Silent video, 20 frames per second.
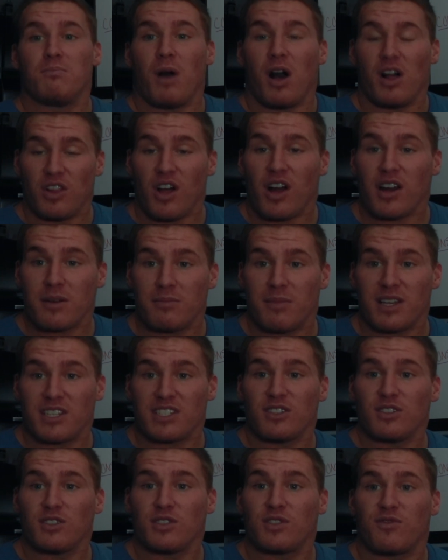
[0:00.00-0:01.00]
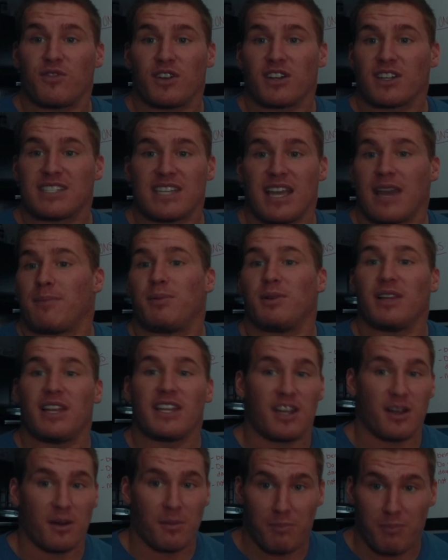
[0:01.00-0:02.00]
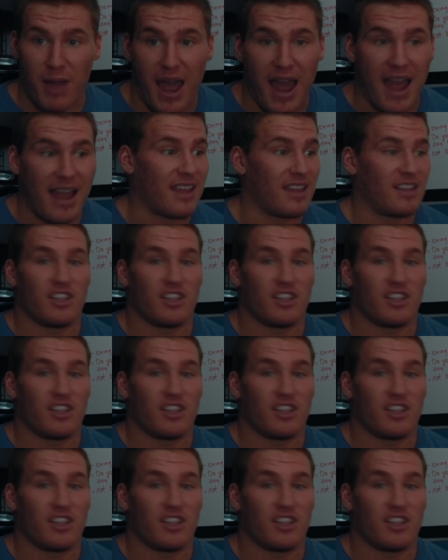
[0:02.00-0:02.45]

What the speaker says: a lot of muscles, for example, like your back